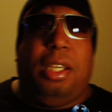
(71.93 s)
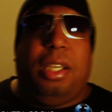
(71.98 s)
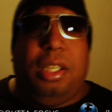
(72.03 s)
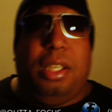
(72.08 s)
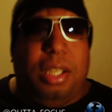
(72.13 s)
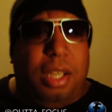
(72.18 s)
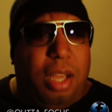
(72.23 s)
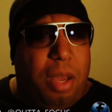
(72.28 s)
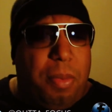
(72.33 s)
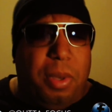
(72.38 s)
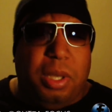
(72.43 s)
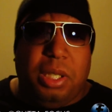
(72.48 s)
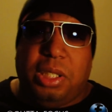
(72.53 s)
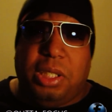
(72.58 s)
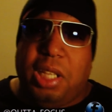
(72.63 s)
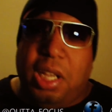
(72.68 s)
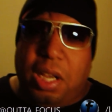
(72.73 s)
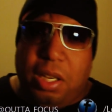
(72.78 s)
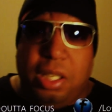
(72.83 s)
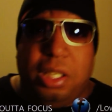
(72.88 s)
You know, I'm going to
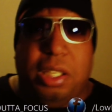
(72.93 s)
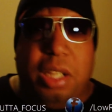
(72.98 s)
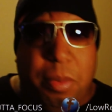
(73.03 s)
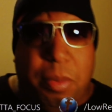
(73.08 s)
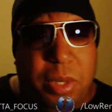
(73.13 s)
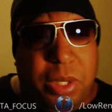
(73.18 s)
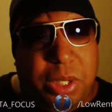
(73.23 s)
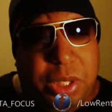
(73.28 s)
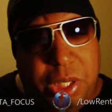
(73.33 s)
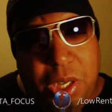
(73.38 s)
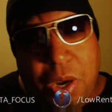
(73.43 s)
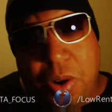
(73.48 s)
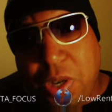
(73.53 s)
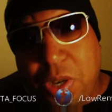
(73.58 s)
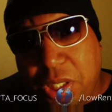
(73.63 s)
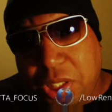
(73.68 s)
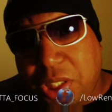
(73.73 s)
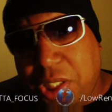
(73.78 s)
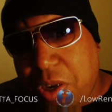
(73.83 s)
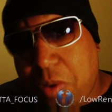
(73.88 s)
show the
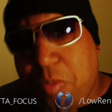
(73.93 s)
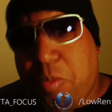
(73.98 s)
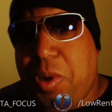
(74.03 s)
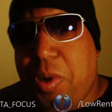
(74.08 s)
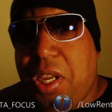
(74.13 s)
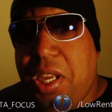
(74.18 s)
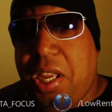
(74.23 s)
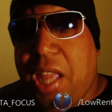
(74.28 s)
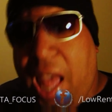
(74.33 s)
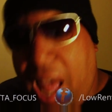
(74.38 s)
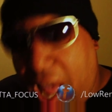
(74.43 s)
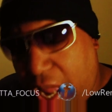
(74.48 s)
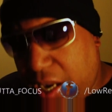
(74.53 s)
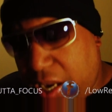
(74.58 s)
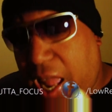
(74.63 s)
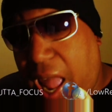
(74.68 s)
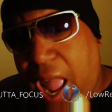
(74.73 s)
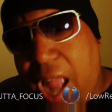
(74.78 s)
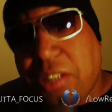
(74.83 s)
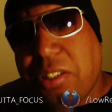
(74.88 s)
GOP how
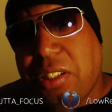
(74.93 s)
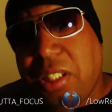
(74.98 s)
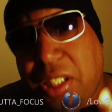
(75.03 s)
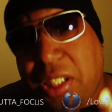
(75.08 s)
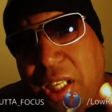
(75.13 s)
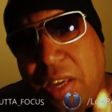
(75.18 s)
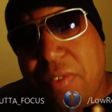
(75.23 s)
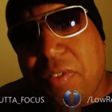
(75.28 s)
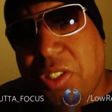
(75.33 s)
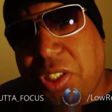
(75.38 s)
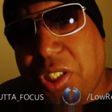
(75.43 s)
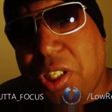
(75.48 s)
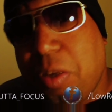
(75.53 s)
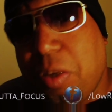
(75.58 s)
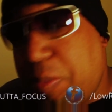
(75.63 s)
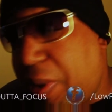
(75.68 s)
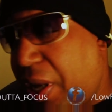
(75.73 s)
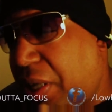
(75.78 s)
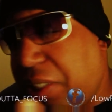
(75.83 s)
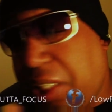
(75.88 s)
to actually give a shit
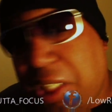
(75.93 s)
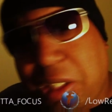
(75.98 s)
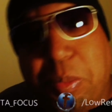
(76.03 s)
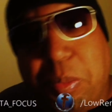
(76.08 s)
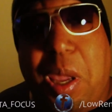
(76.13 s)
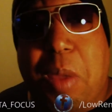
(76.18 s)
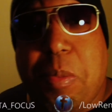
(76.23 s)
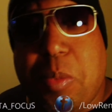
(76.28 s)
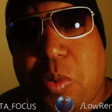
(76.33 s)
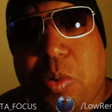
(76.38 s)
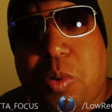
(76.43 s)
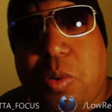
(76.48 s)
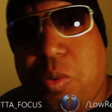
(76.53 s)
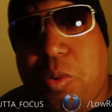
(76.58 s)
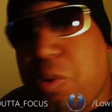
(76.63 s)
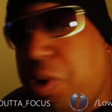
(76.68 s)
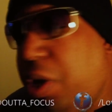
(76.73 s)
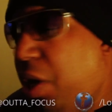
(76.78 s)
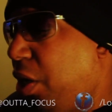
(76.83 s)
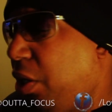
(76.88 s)
about these people
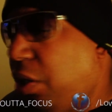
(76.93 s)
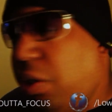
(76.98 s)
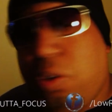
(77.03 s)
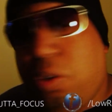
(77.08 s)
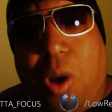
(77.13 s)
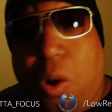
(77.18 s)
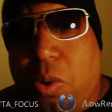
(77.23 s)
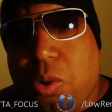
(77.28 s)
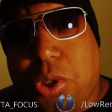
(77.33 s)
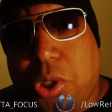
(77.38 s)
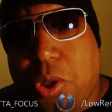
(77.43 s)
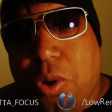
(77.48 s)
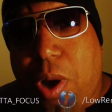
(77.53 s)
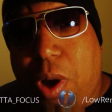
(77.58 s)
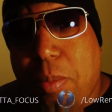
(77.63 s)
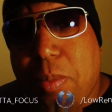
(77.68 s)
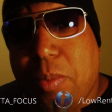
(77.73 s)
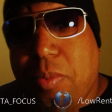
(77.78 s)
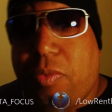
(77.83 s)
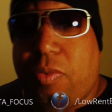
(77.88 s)
who you don't show
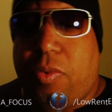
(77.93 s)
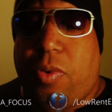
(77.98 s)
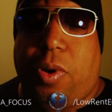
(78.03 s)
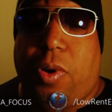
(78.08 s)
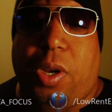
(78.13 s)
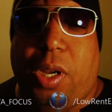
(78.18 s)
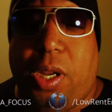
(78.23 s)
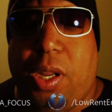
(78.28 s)
up for.